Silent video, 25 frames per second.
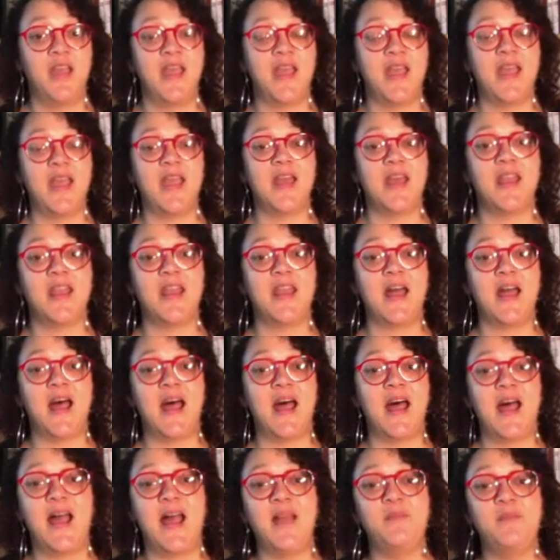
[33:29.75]
And
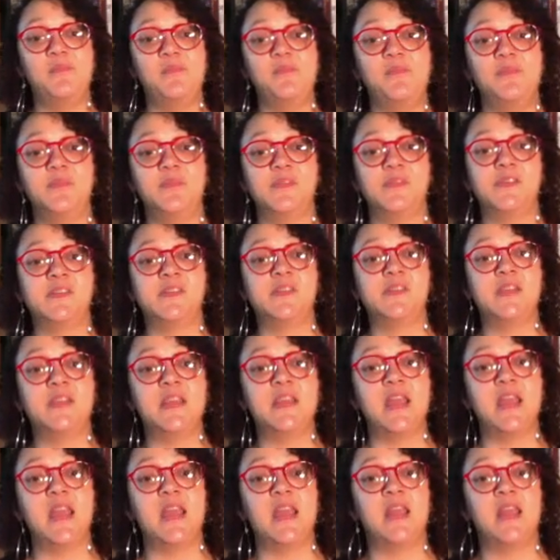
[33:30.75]
I'm
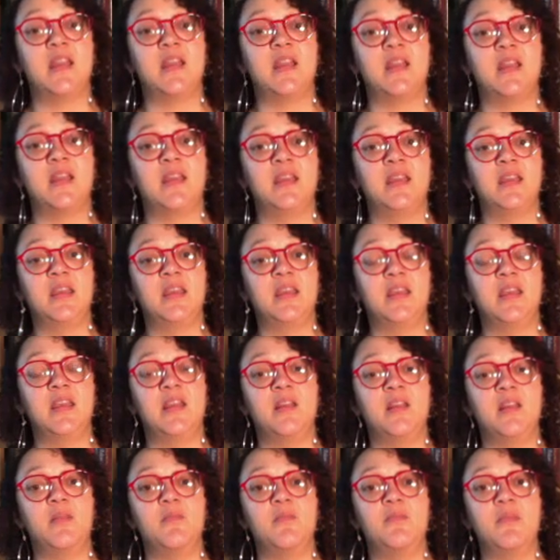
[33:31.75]
seeing
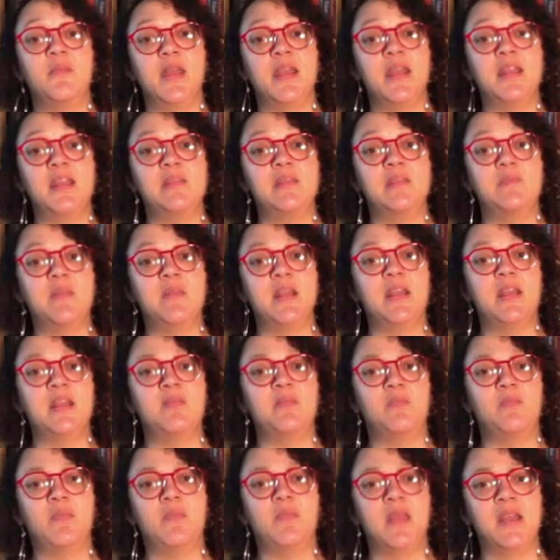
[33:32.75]
in many, many,
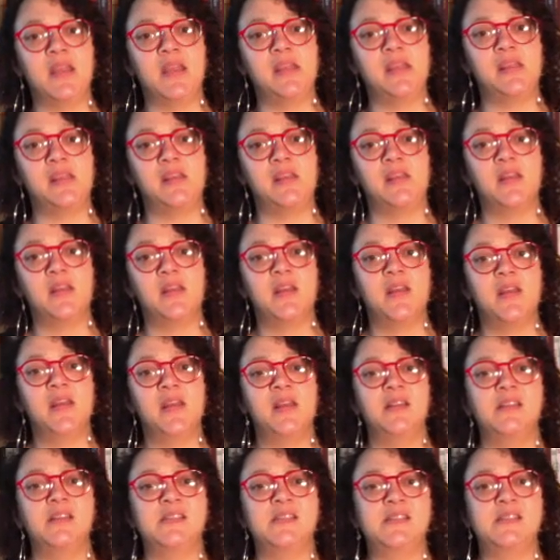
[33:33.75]
many
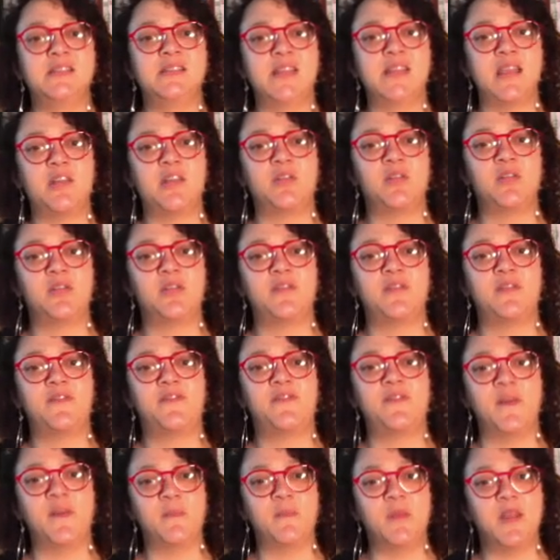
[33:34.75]
sacred
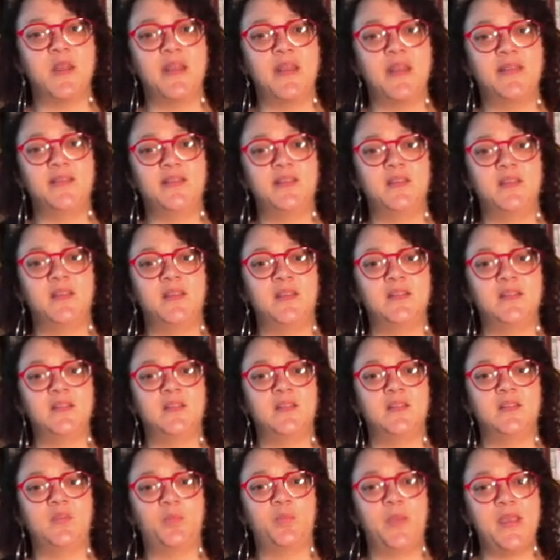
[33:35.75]
feminine
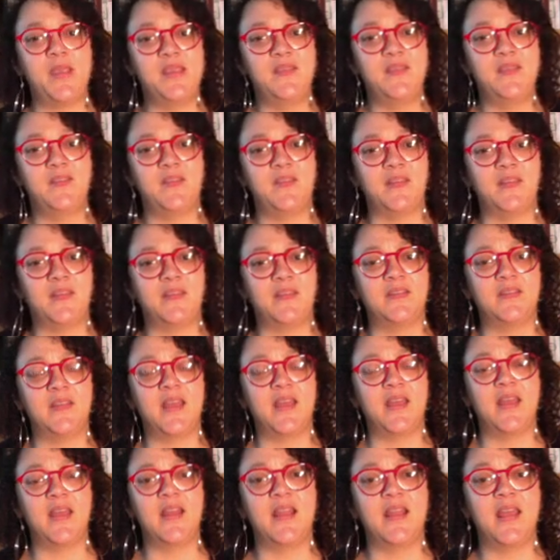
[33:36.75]
spaces
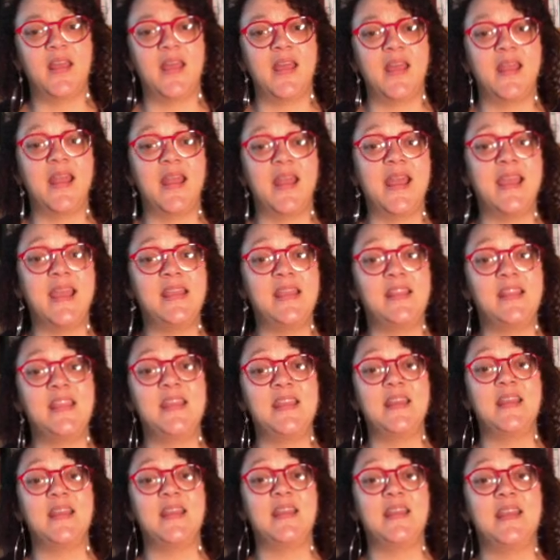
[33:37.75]
an
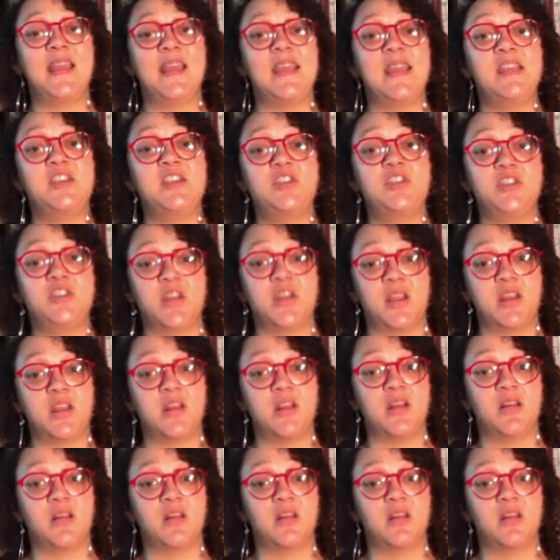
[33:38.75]
alienation